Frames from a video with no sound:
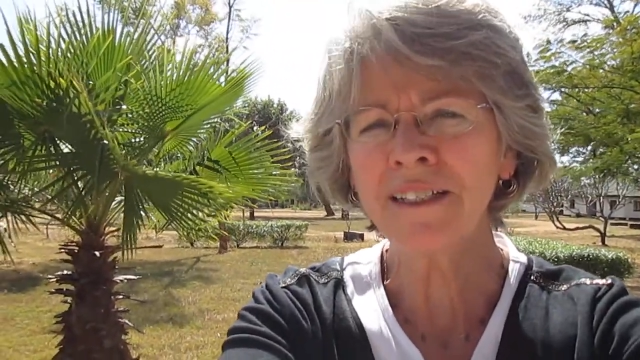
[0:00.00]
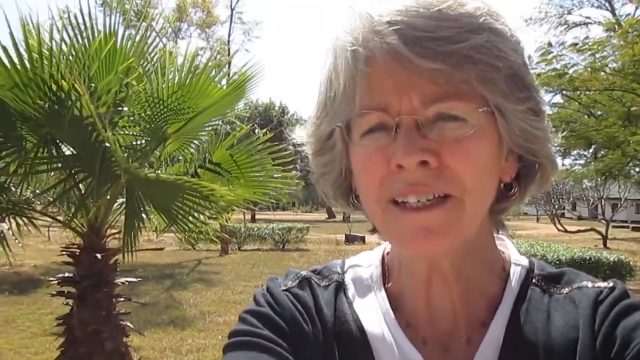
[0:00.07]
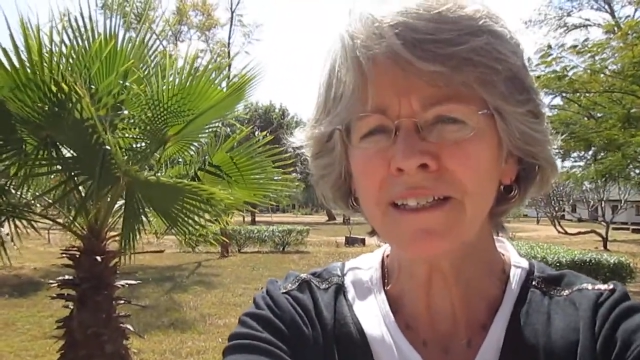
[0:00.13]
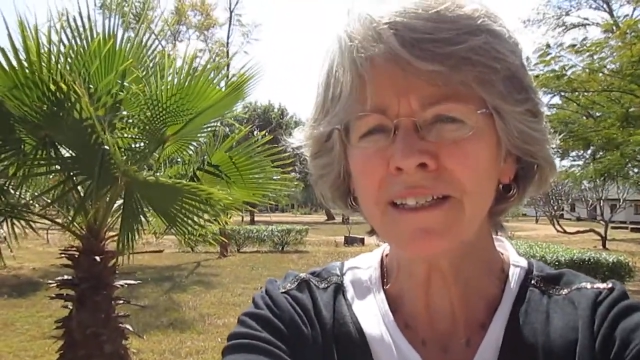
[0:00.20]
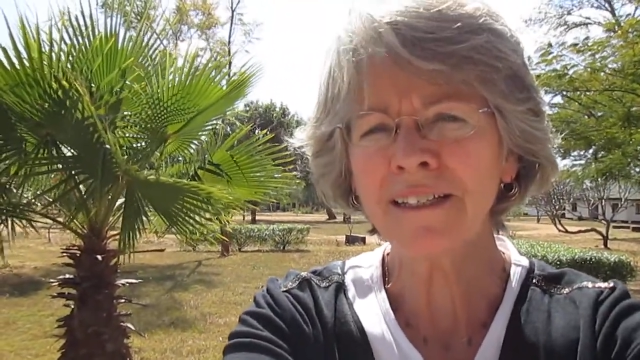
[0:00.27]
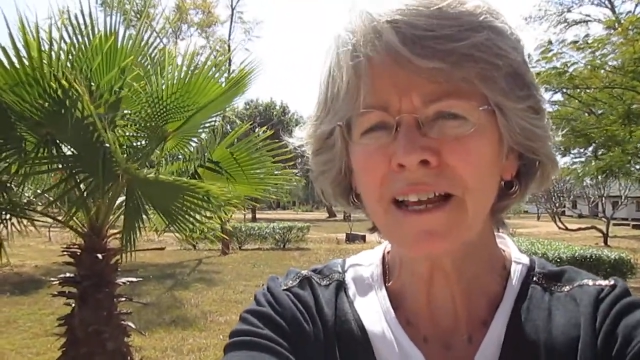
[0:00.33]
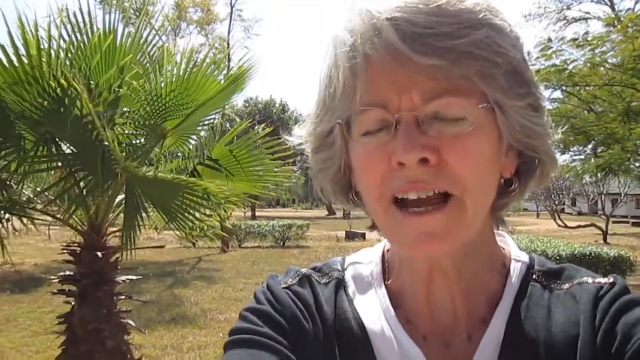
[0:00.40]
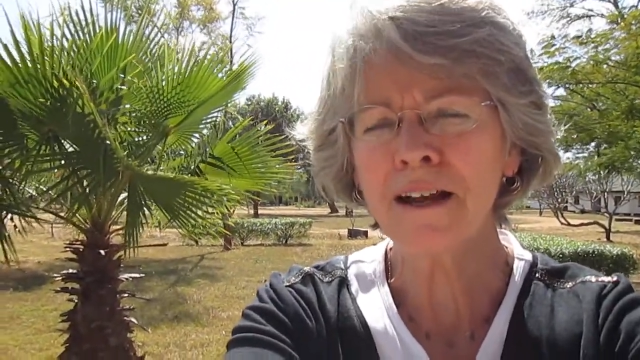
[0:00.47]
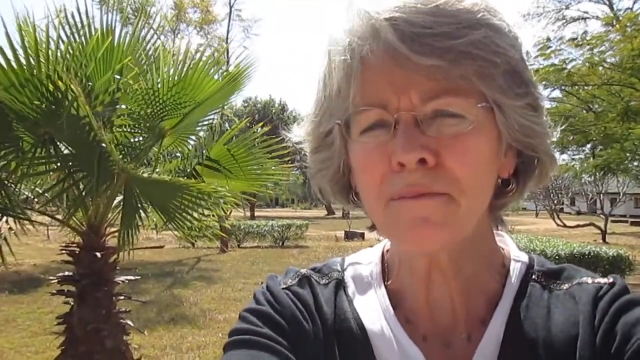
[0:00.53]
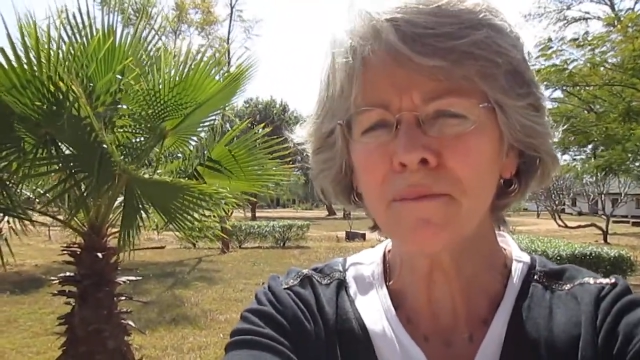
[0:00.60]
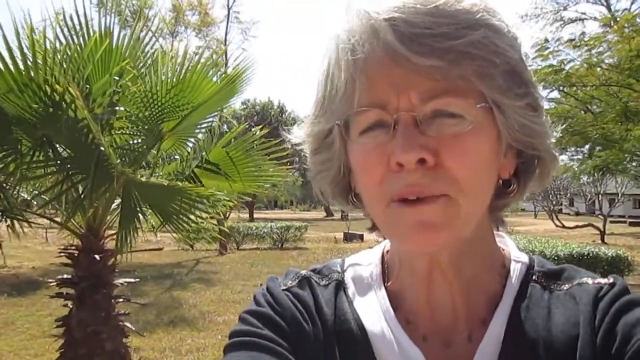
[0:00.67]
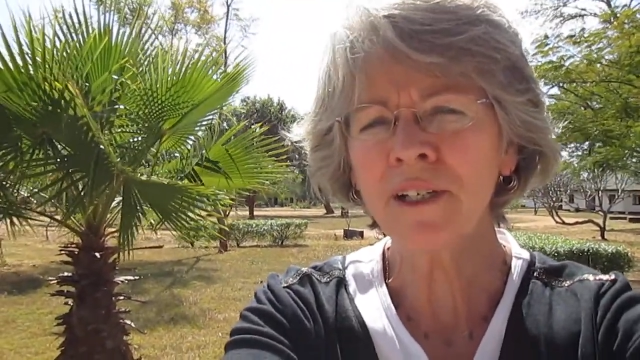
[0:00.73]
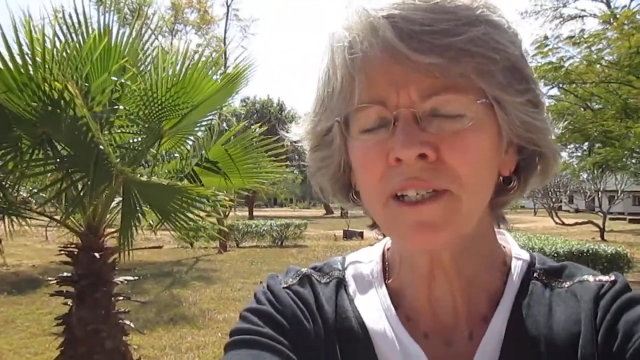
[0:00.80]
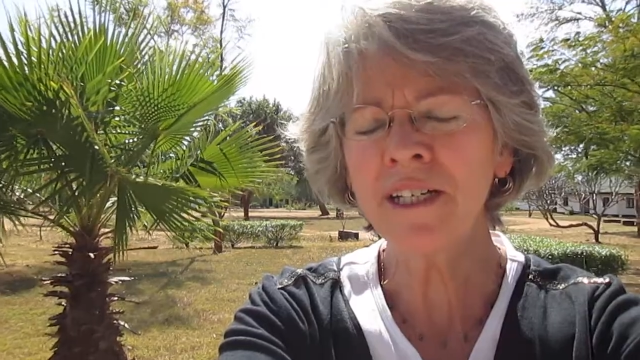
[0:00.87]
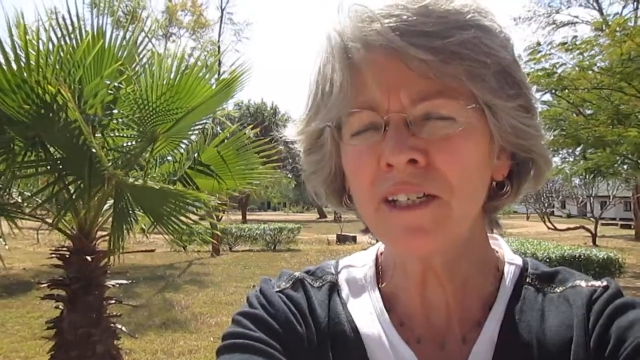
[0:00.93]
and I'm
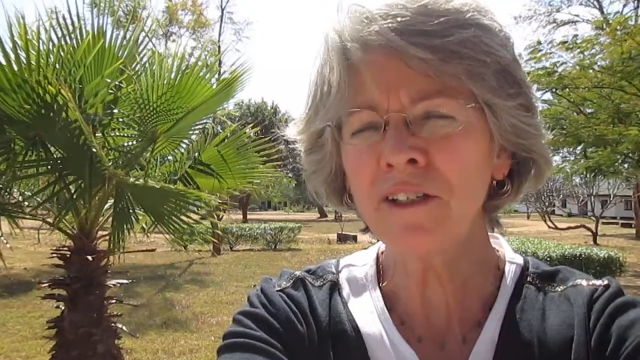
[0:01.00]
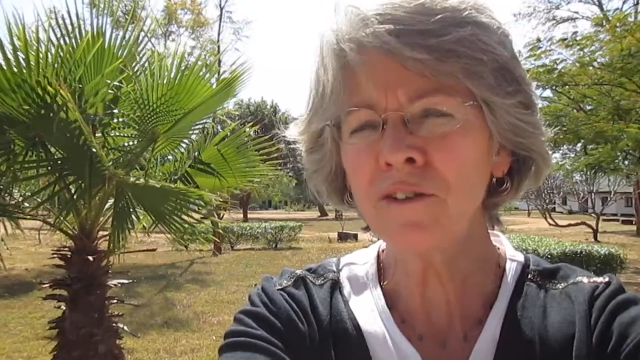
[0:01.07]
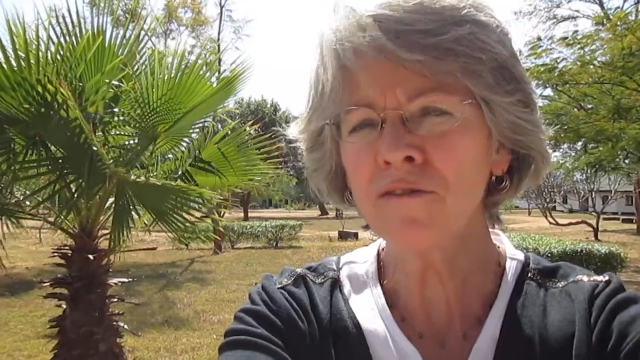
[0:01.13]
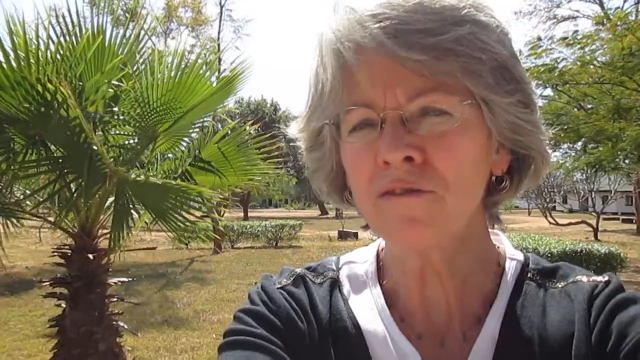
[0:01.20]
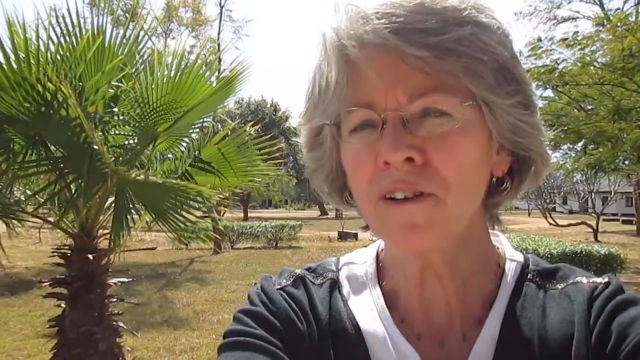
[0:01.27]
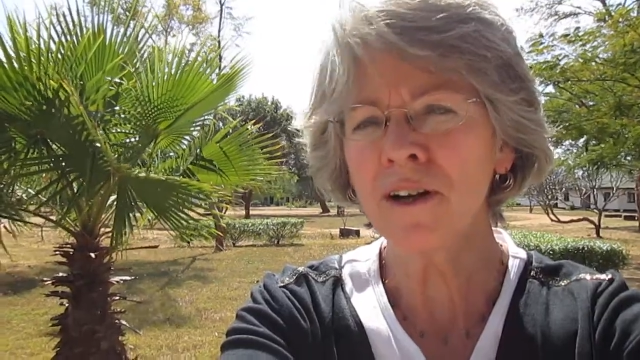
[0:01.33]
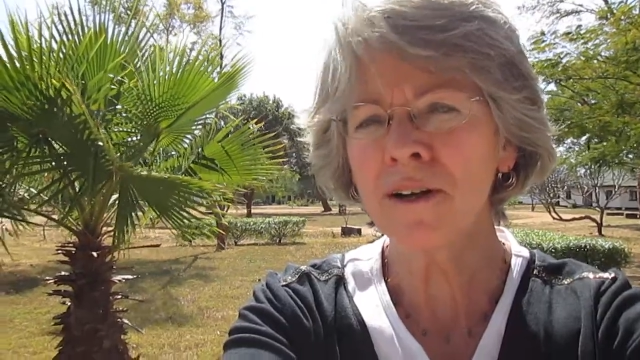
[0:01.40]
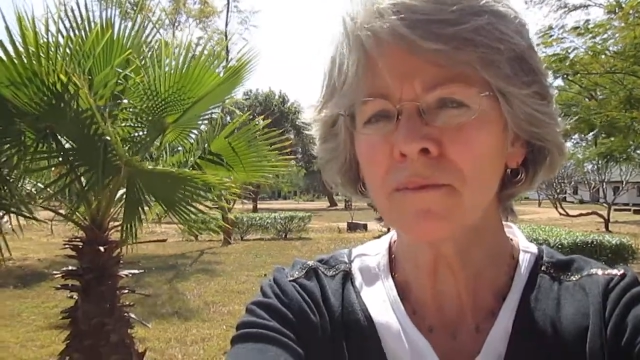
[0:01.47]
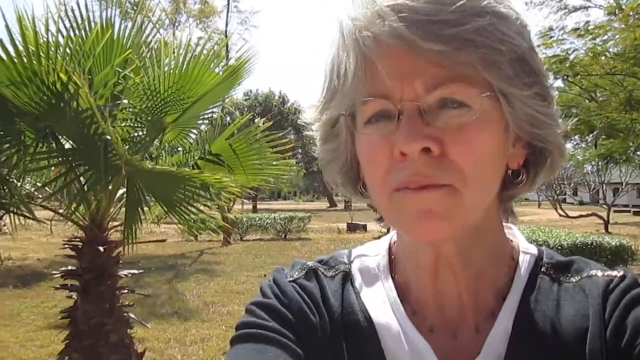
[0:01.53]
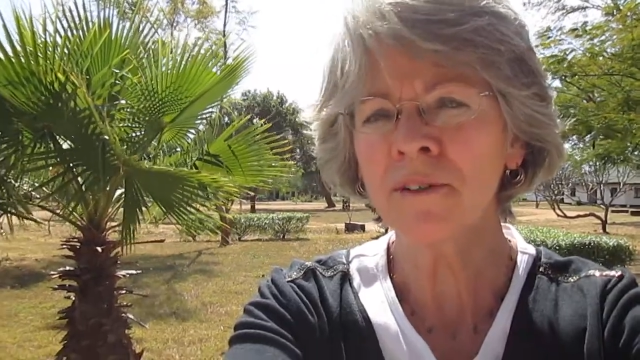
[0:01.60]
greeting you from